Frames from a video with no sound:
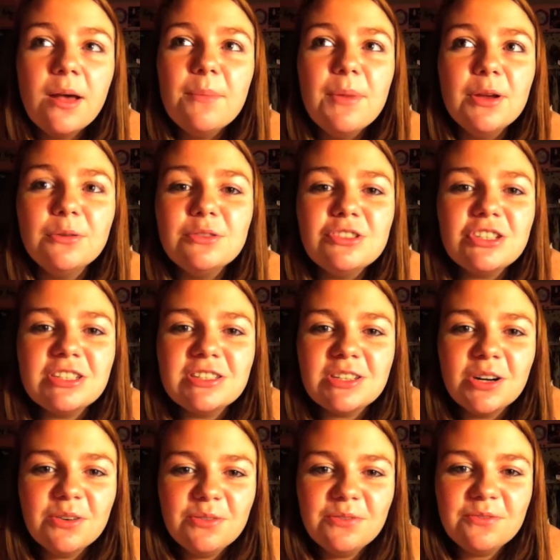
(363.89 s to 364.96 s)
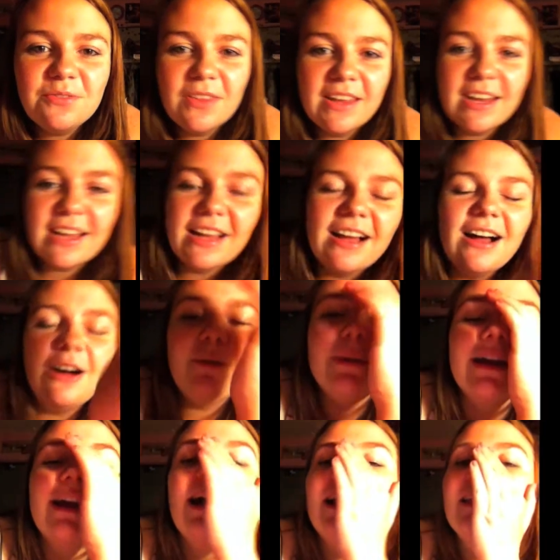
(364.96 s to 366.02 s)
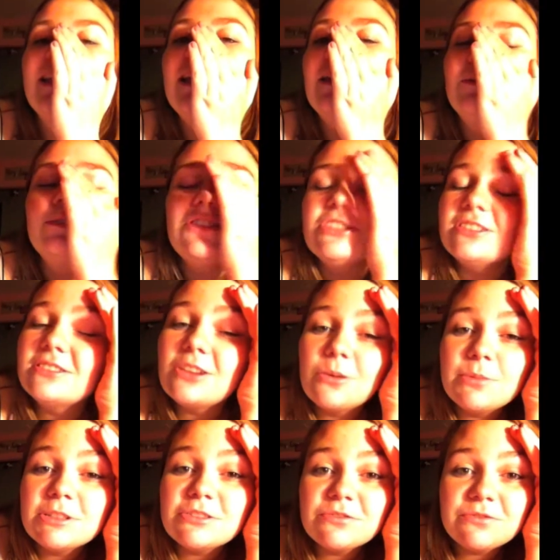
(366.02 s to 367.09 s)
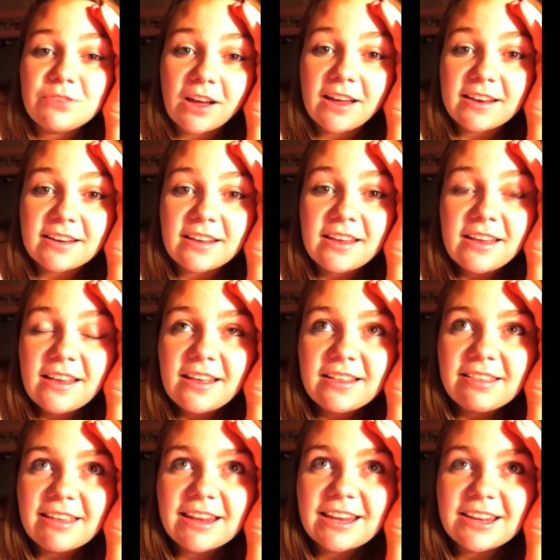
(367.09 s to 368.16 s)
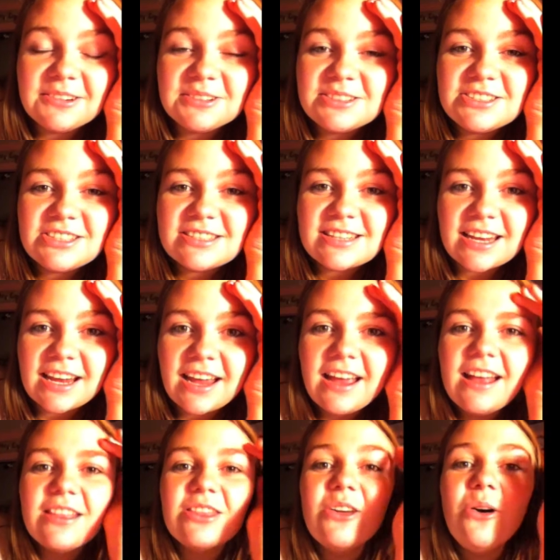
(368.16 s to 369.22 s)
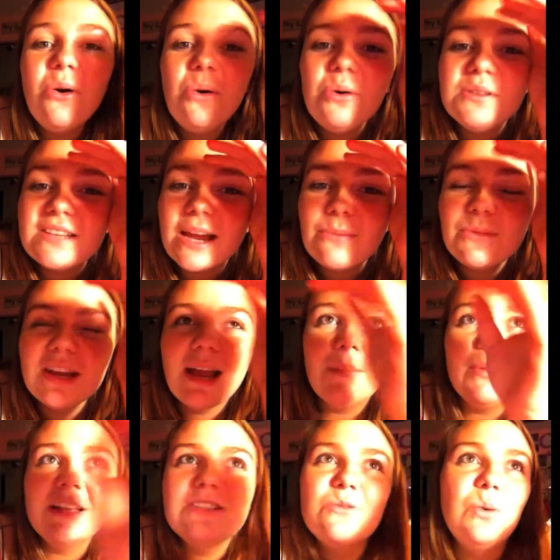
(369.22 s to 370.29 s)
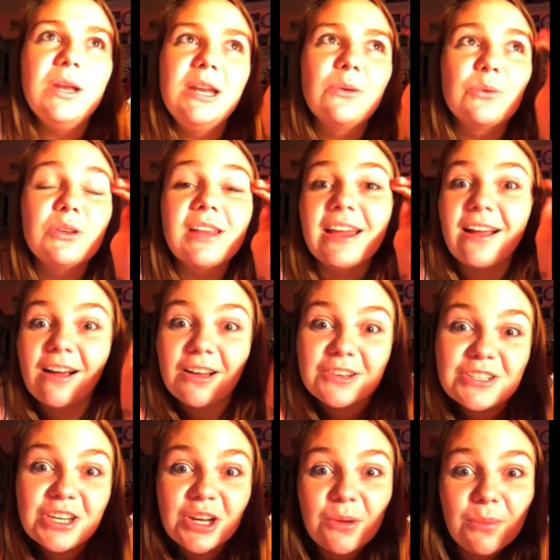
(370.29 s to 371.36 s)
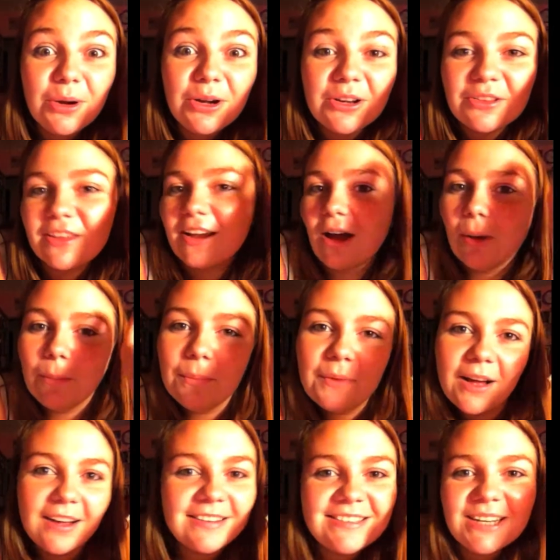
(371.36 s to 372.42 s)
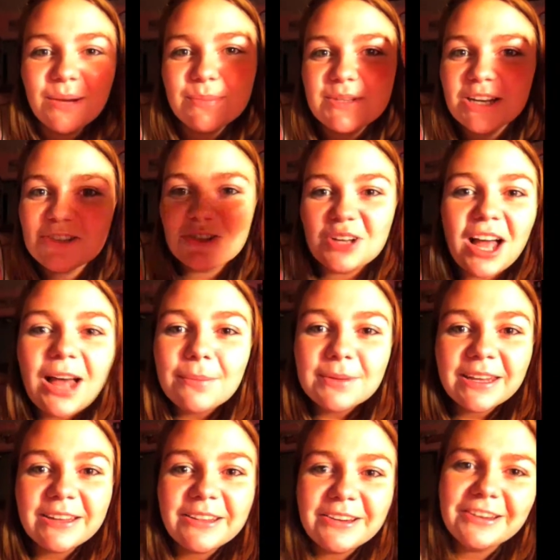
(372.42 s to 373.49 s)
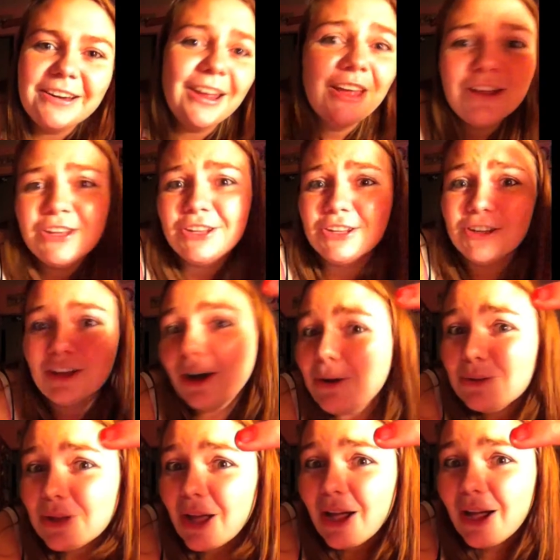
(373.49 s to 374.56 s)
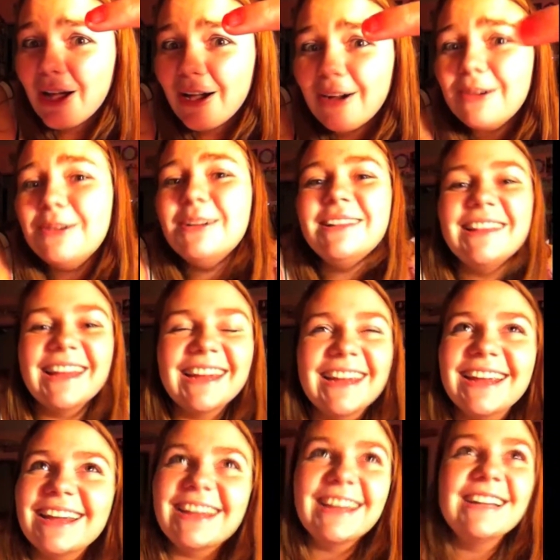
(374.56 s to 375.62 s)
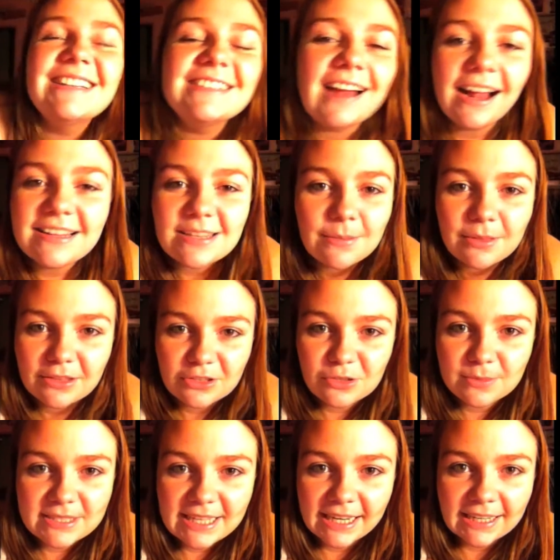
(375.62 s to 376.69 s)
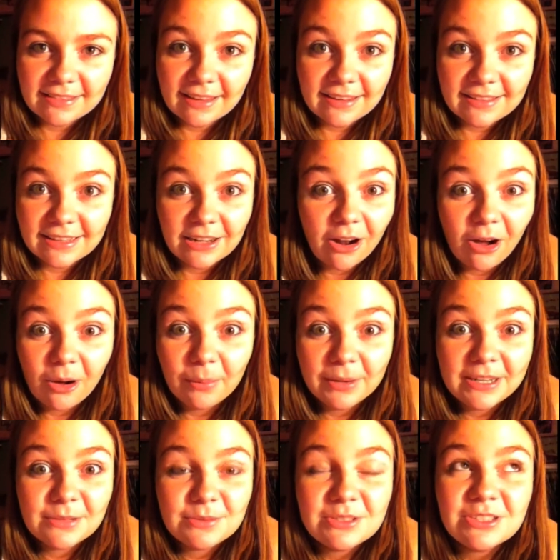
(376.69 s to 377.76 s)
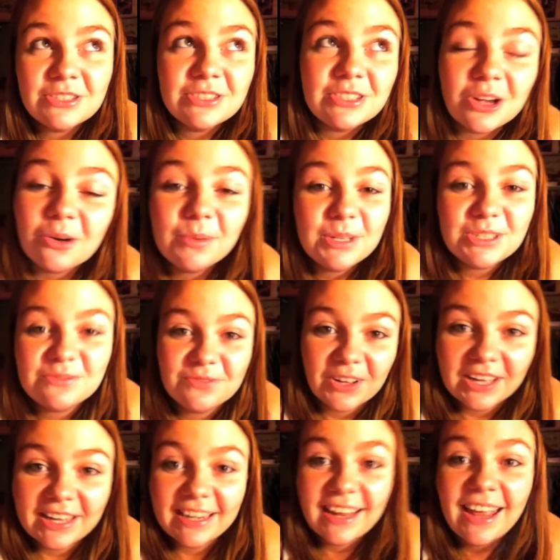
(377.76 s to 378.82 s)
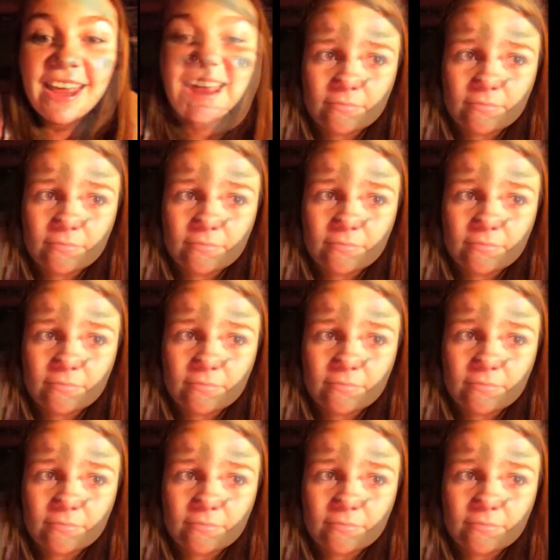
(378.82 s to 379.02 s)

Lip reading: But it was just so, like, oh my god, like, it was just so much fun. Like, it was just, like, the whole time we kept, like, tweeting, we're, like, hunting a potential cop killer, YOLO. Like, it's not something that should be taken lightly at all, but it was so much fun.